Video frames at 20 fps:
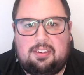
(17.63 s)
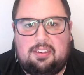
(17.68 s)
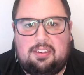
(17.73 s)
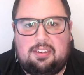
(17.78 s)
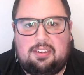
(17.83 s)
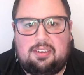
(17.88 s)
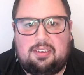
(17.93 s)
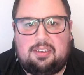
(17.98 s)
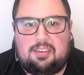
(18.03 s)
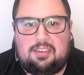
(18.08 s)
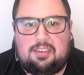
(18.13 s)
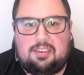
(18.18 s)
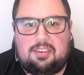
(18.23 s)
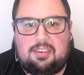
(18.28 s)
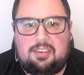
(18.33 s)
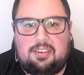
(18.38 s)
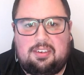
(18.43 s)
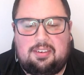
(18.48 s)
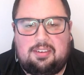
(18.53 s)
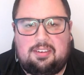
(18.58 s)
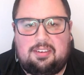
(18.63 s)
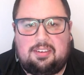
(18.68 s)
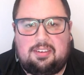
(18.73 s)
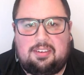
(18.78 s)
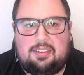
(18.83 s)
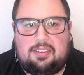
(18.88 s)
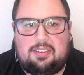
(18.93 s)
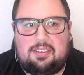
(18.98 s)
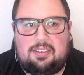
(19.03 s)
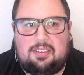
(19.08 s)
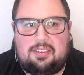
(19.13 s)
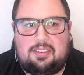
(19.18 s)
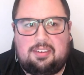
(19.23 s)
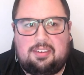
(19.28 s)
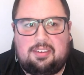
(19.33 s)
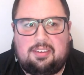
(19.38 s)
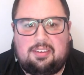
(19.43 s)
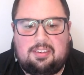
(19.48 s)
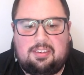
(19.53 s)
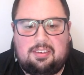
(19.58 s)

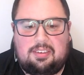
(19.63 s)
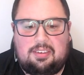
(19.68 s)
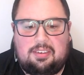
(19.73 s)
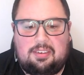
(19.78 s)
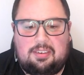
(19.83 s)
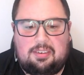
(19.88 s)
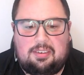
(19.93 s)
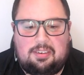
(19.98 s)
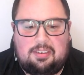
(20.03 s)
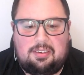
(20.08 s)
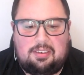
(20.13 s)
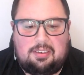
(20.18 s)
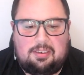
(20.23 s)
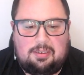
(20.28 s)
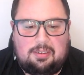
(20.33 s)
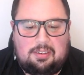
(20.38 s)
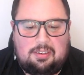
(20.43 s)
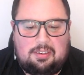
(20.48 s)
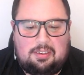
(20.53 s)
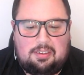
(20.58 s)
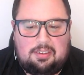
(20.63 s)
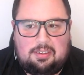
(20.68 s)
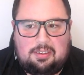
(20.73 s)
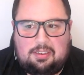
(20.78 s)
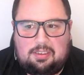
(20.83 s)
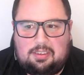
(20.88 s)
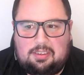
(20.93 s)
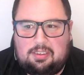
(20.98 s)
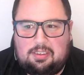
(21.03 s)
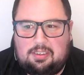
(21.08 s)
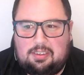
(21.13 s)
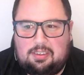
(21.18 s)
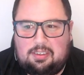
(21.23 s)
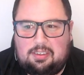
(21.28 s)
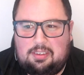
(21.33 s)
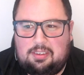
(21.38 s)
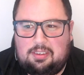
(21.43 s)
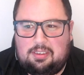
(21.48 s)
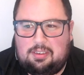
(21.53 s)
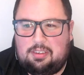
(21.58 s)

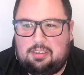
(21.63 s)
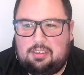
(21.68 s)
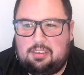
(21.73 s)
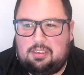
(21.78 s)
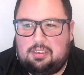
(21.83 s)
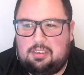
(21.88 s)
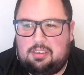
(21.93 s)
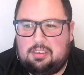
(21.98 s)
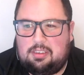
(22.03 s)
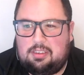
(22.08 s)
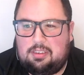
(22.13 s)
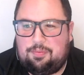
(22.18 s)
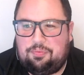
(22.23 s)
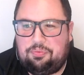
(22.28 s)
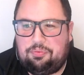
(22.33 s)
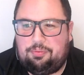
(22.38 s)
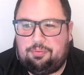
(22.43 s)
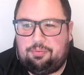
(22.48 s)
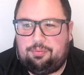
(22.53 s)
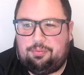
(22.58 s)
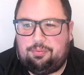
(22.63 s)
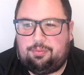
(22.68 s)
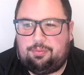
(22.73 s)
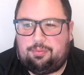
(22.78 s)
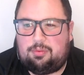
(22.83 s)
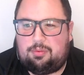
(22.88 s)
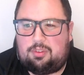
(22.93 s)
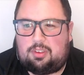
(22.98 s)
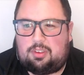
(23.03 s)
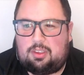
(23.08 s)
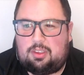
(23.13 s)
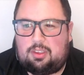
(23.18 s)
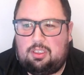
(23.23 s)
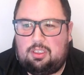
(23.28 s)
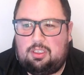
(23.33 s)
[no speech]